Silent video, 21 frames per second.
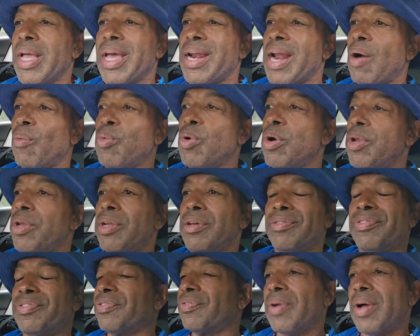And I wouldn't
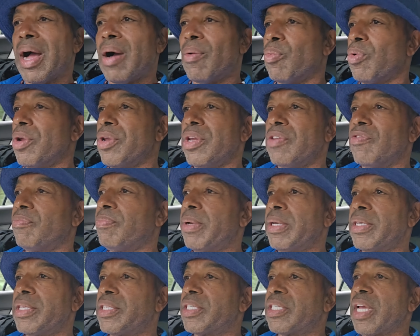have I wouldn't have
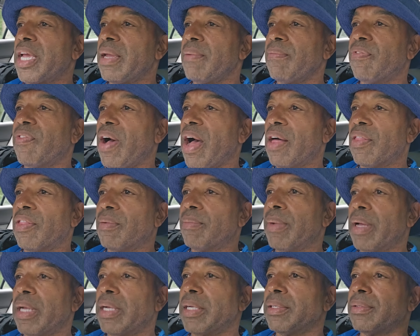been the same father,
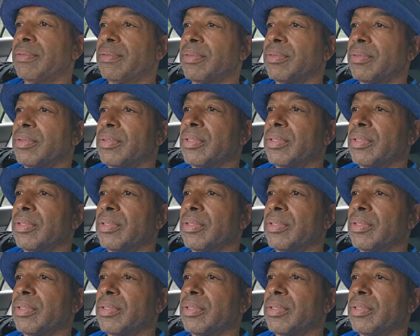man